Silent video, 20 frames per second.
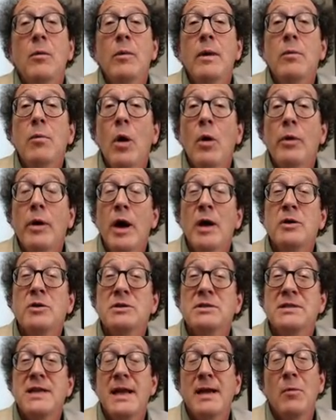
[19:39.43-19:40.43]
we won't
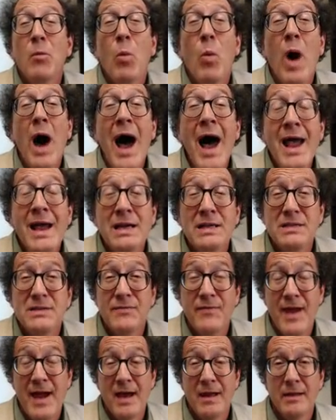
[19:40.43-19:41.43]
understand why it's
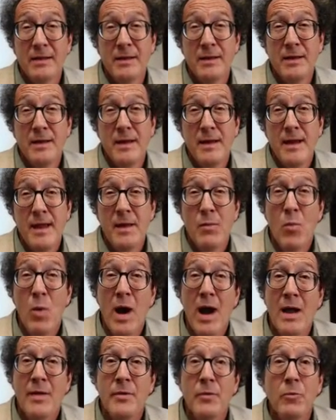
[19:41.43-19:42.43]
valid and
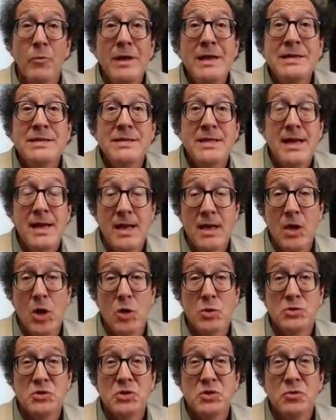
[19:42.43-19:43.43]
why the reasoning
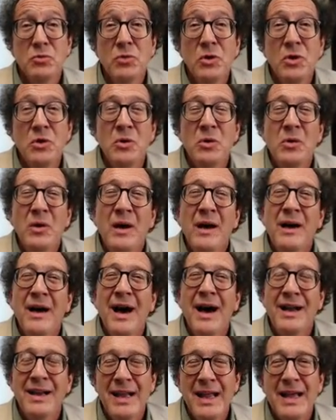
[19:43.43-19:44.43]
goes through
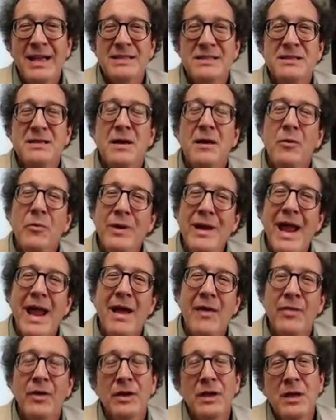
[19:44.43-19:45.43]
unless we
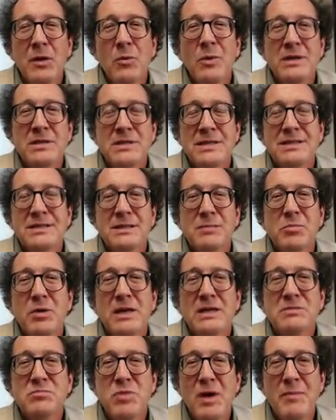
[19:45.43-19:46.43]
add the linguistic
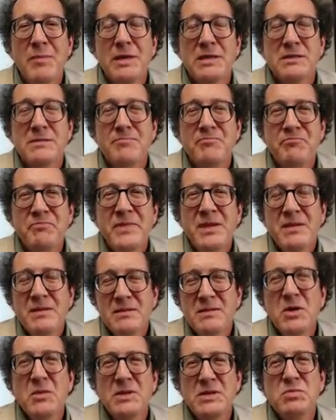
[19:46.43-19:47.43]
suppressed premise.
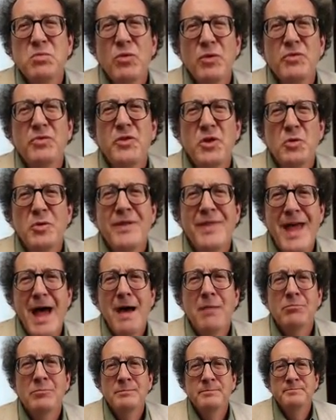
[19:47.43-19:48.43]
So it's worth doing
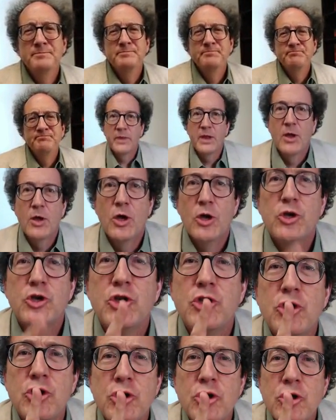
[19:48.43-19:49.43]
that.
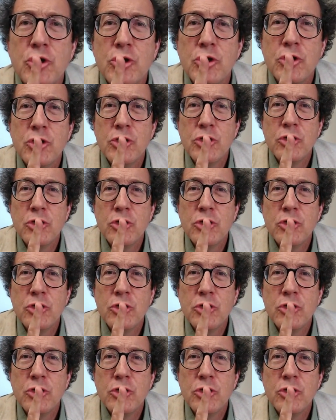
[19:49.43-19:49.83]
Shh.